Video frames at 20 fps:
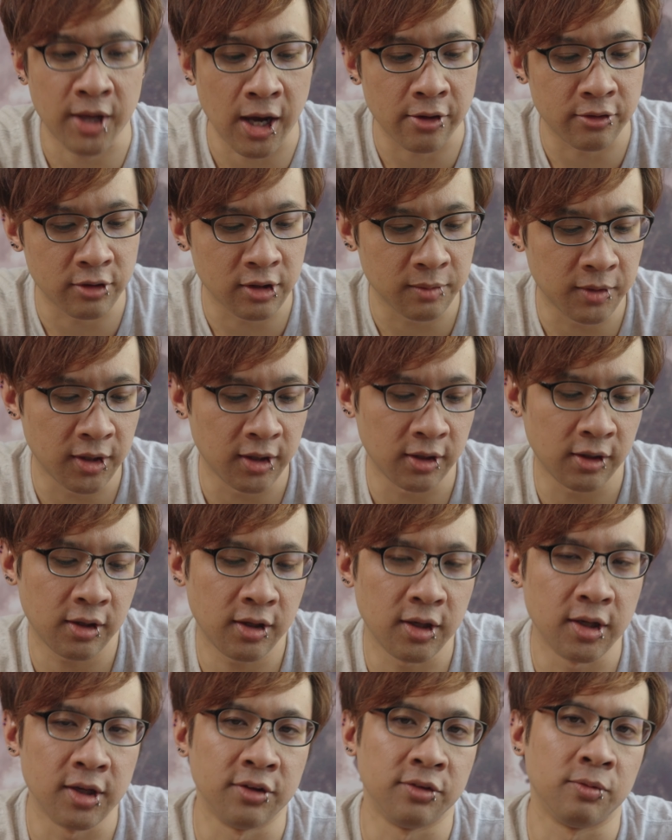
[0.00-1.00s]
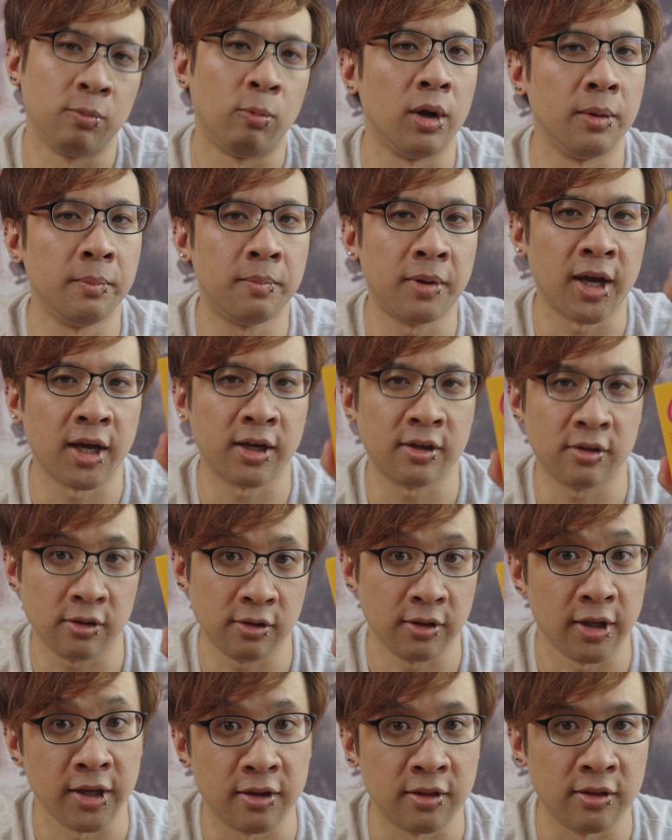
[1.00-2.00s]
Calorie Mate is one pack
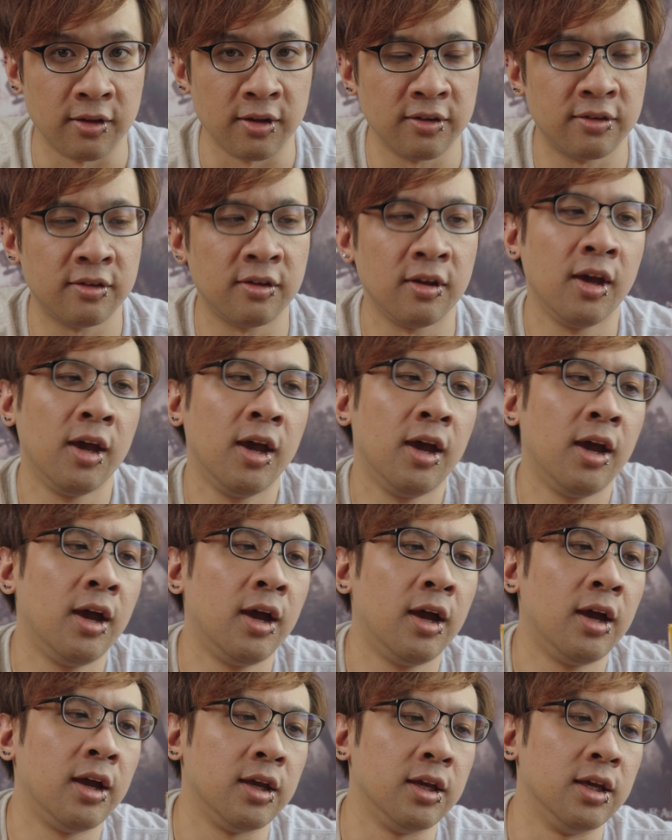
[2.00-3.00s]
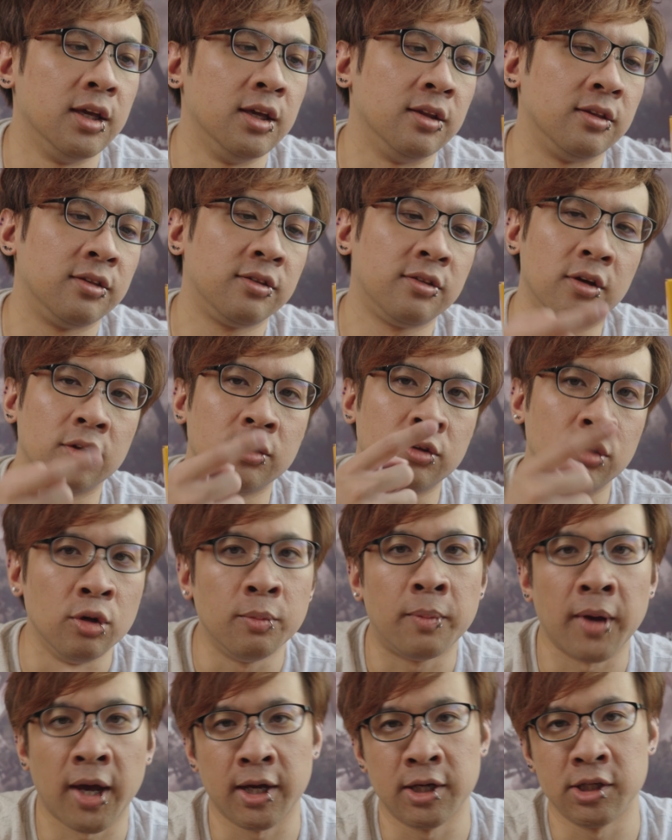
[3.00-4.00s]
like this, it's
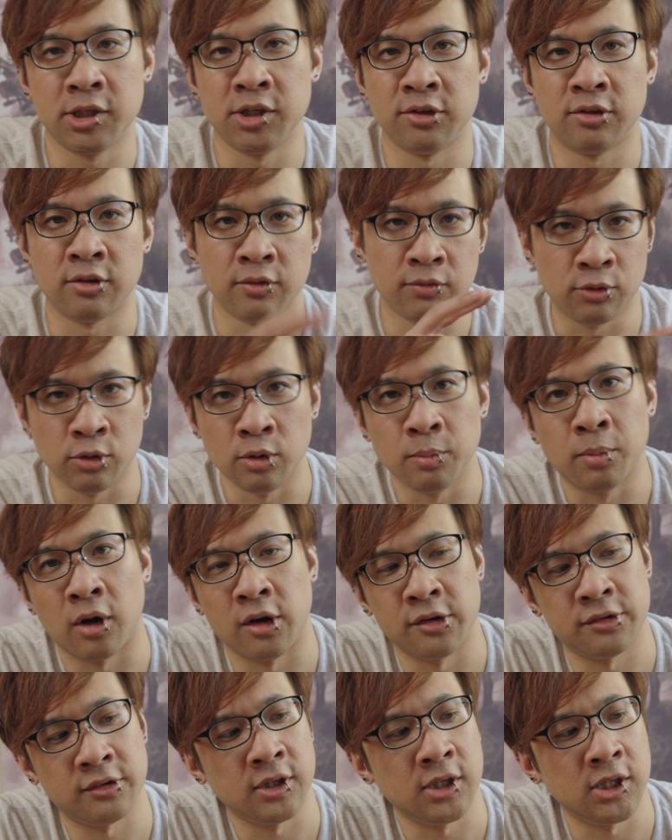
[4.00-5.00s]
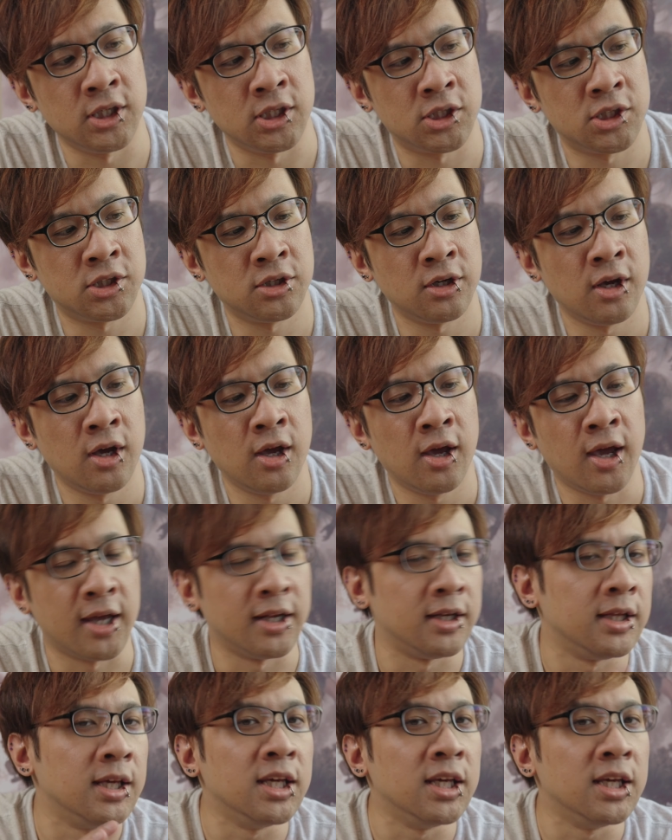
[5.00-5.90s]
2 packages of 2 bars each, and